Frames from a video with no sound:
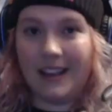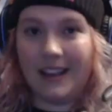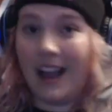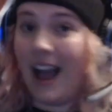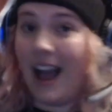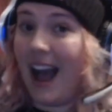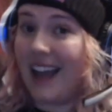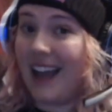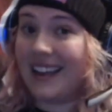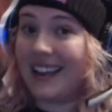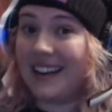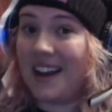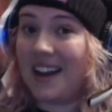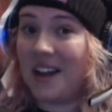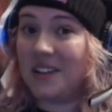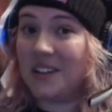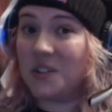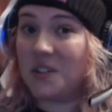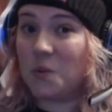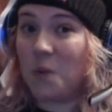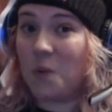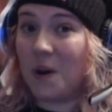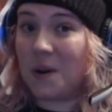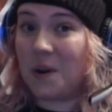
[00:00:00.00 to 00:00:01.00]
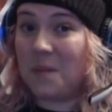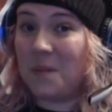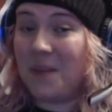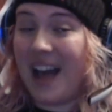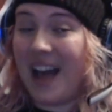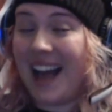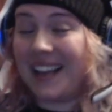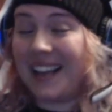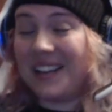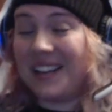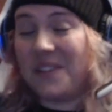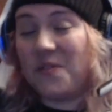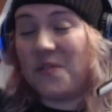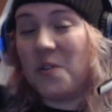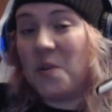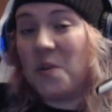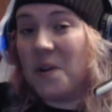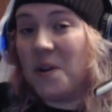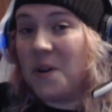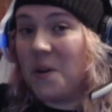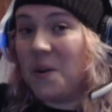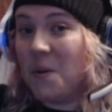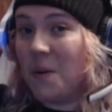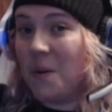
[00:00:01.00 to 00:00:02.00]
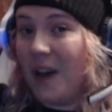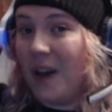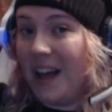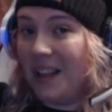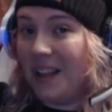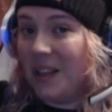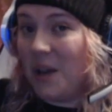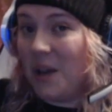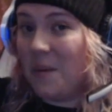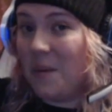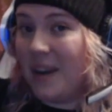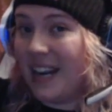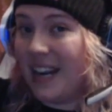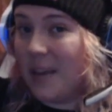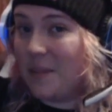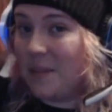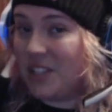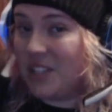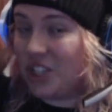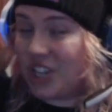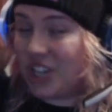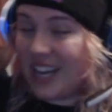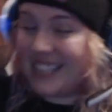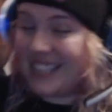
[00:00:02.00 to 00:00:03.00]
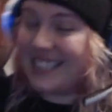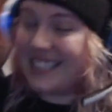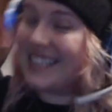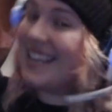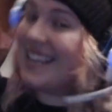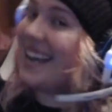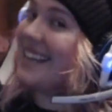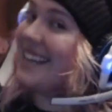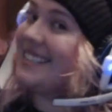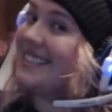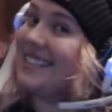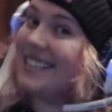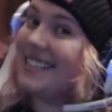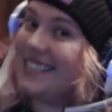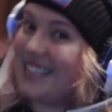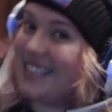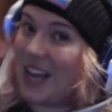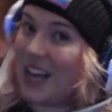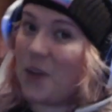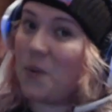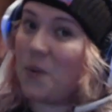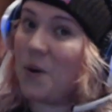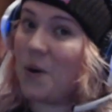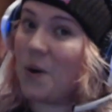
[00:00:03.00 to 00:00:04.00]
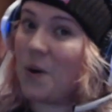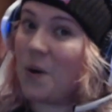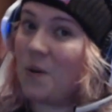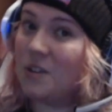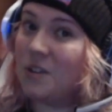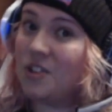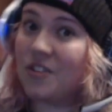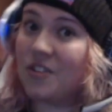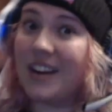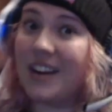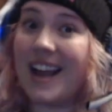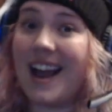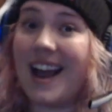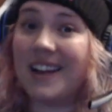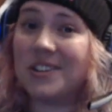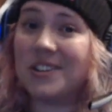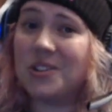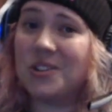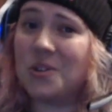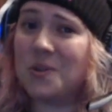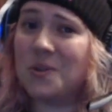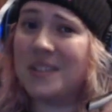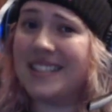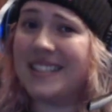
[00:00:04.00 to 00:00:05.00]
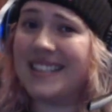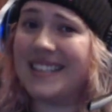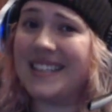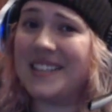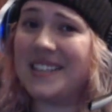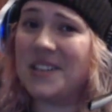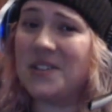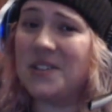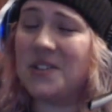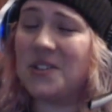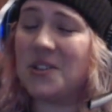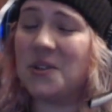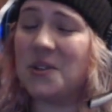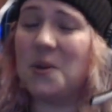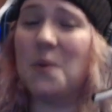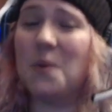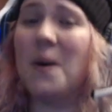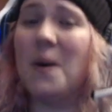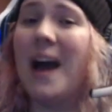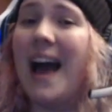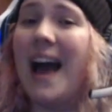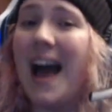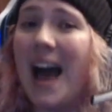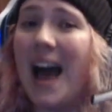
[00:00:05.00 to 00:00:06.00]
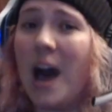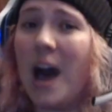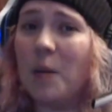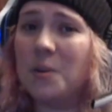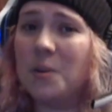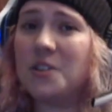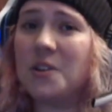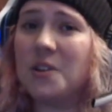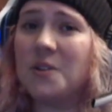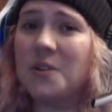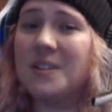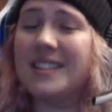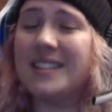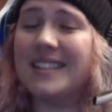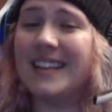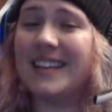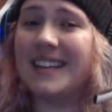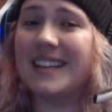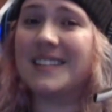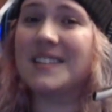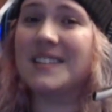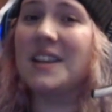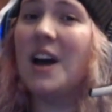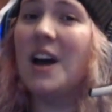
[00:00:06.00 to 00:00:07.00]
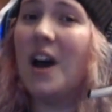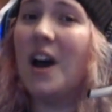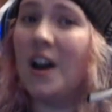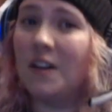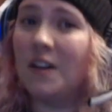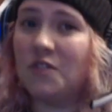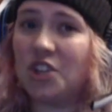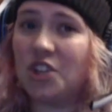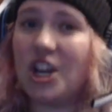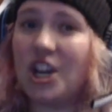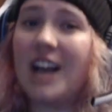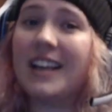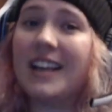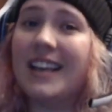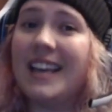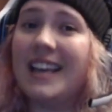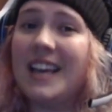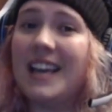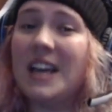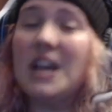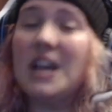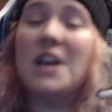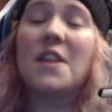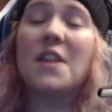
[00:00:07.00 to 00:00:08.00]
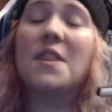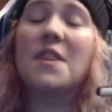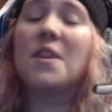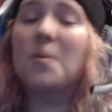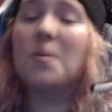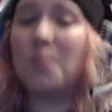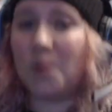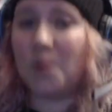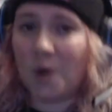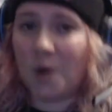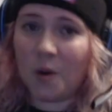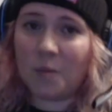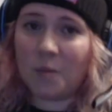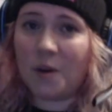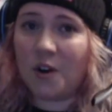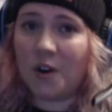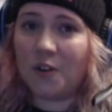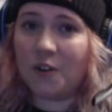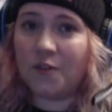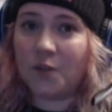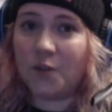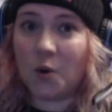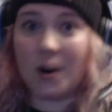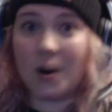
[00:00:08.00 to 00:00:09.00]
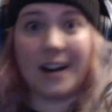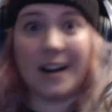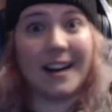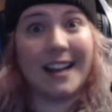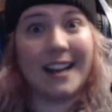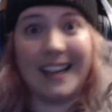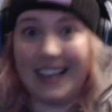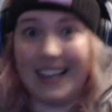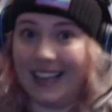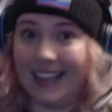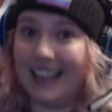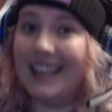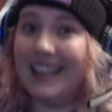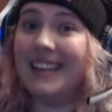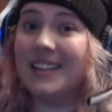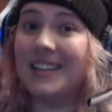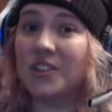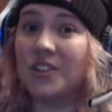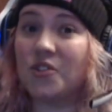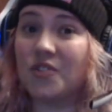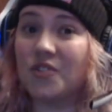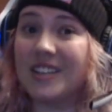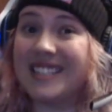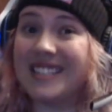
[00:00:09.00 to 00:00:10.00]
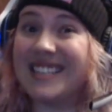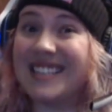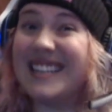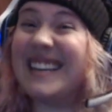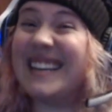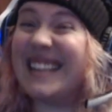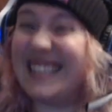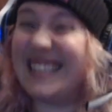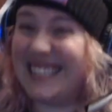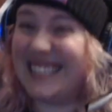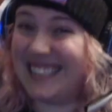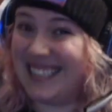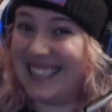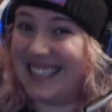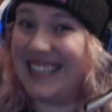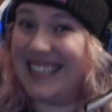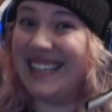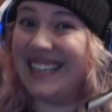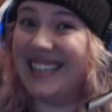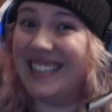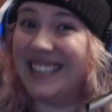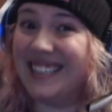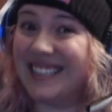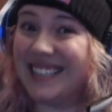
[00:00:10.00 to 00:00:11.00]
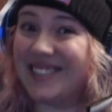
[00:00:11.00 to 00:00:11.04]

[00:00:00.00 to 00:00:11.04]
Hi, you dolls. Welcome back. And if you are new, hello, my name is Jessie. And today we are going to react to season 2, episode 6 of Chucky, the promo for He Is Risen Indeed.